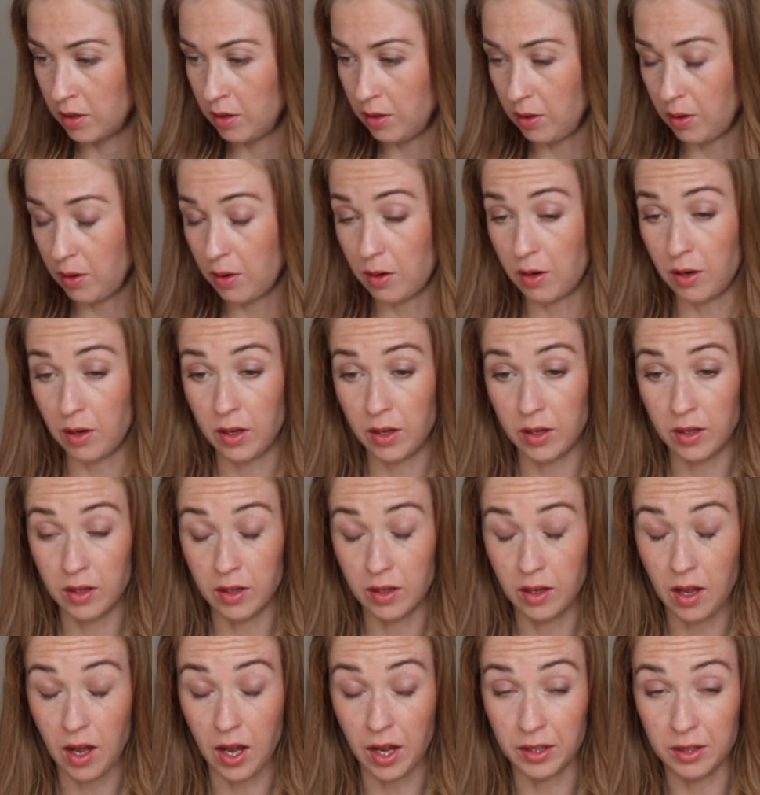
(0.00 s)
Oh,
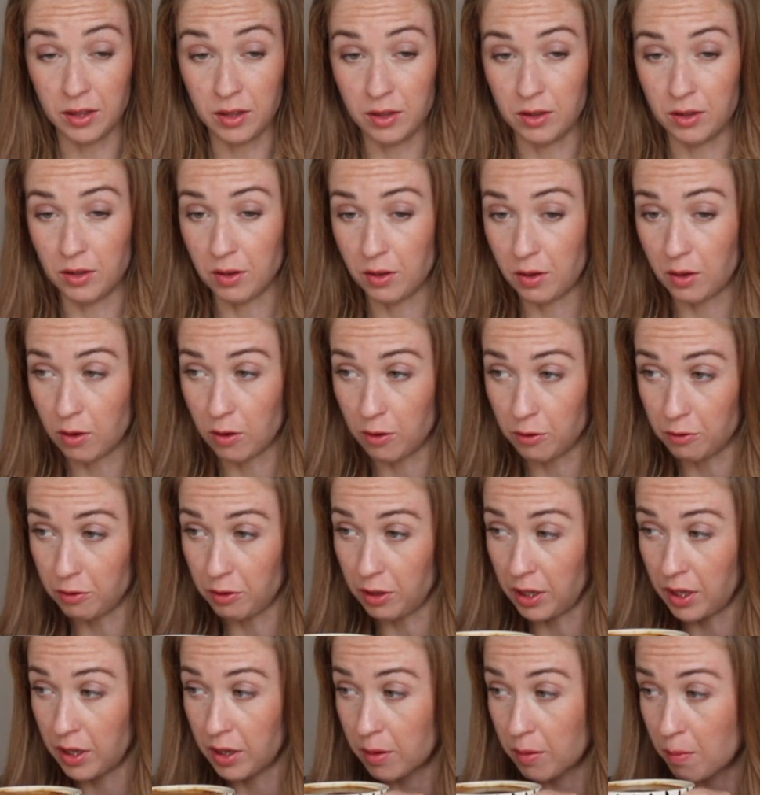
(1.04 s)
I need a
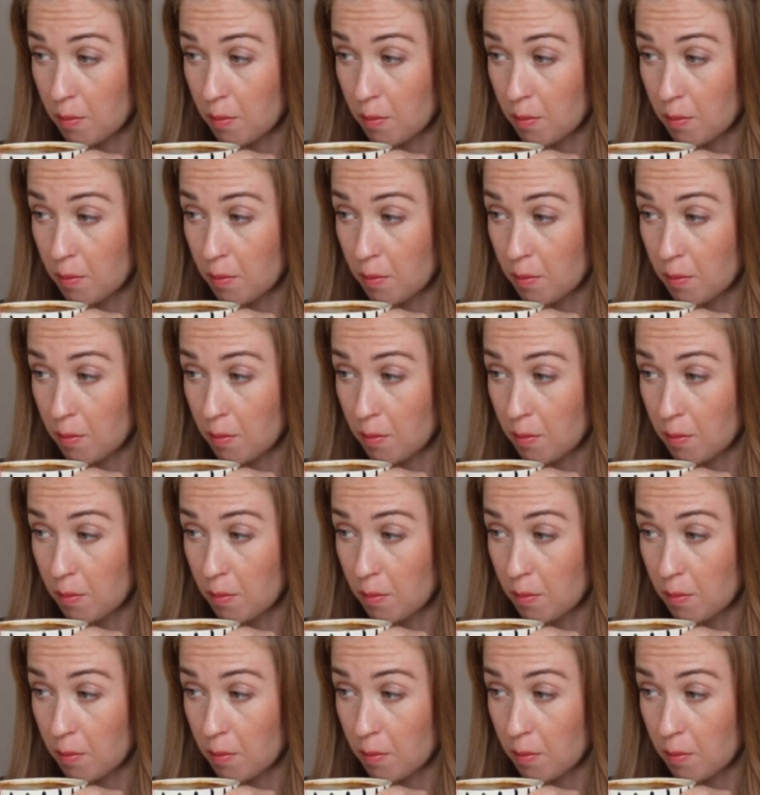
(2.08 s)
coffee.